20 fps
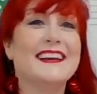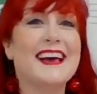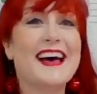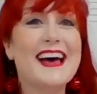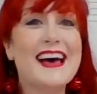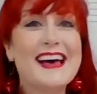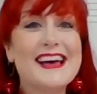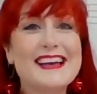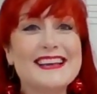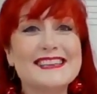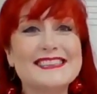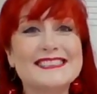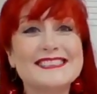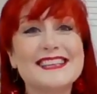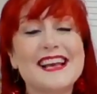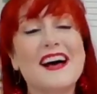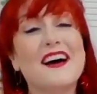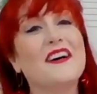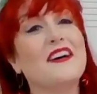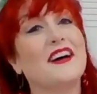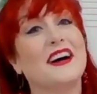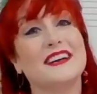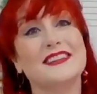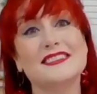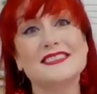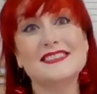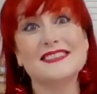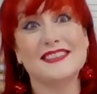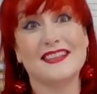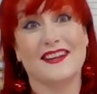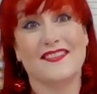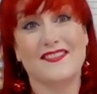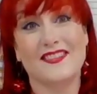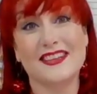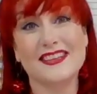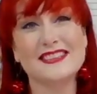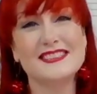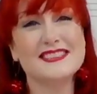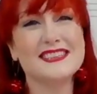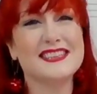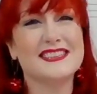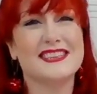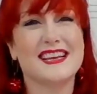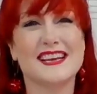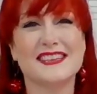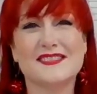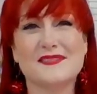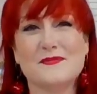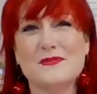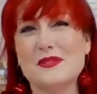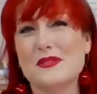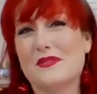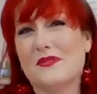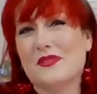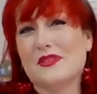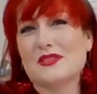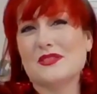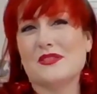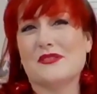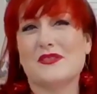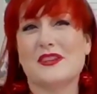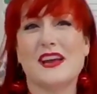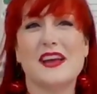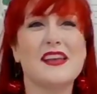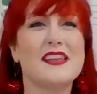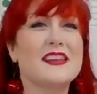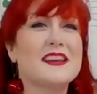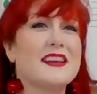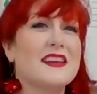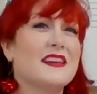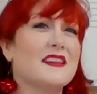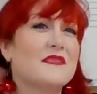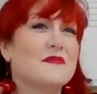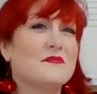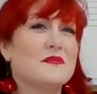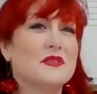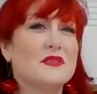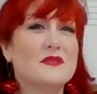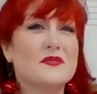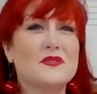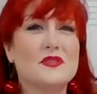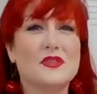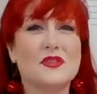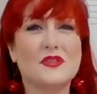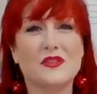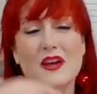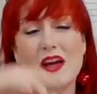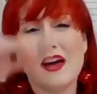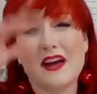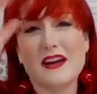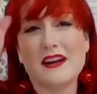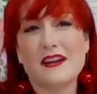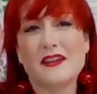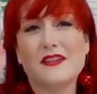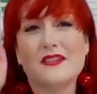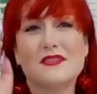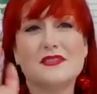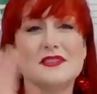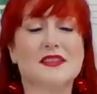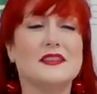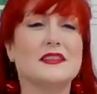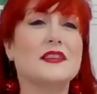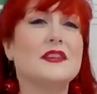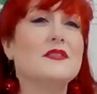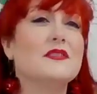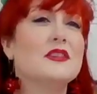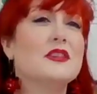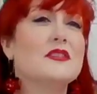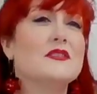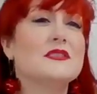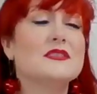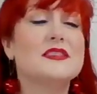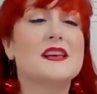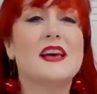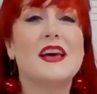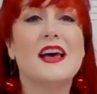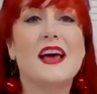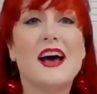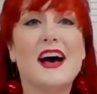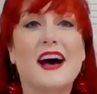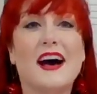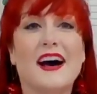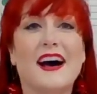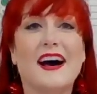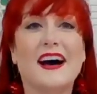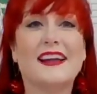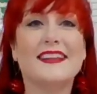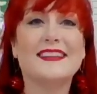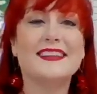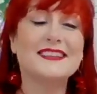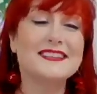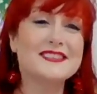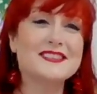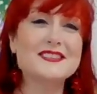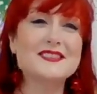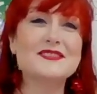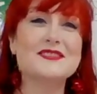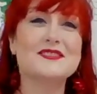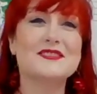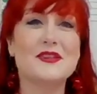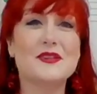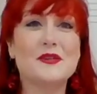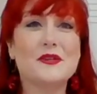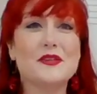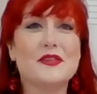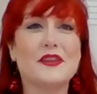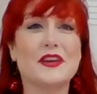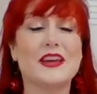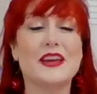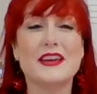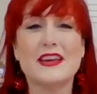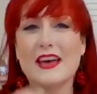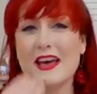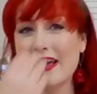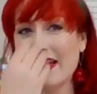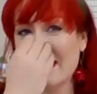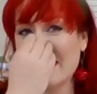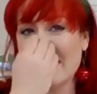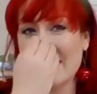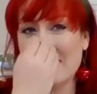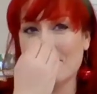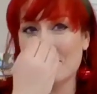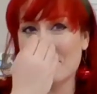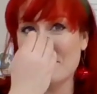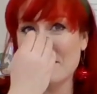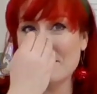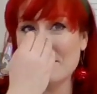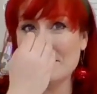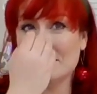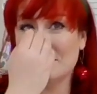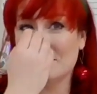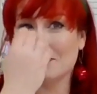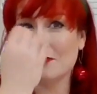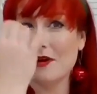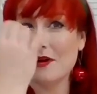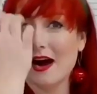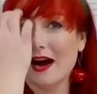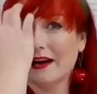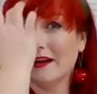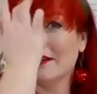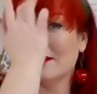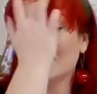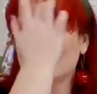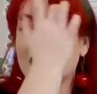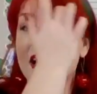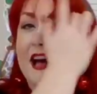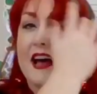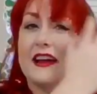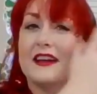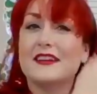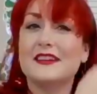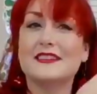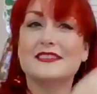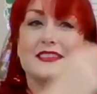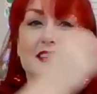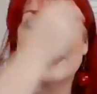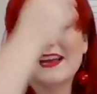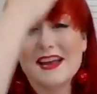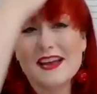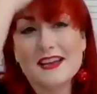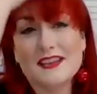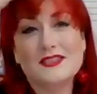Yes. Oh, I just love this. It has a beautiful tonality and beautiful high notes and low notes. Let's do the whole thing again. And remember to rock your child